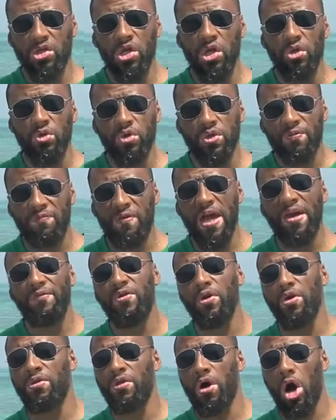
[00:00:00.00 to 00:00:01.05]
to lose
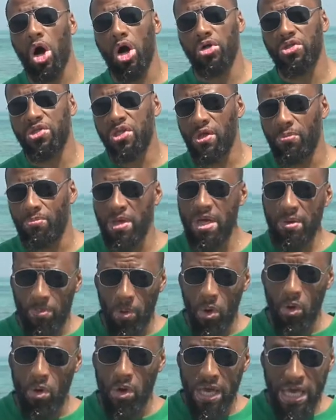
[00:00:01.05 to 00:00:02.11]
favor in the hearts of the
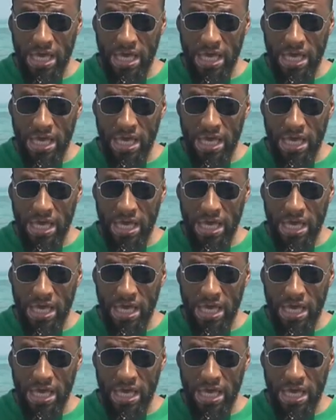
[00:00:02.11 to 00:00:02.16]
people,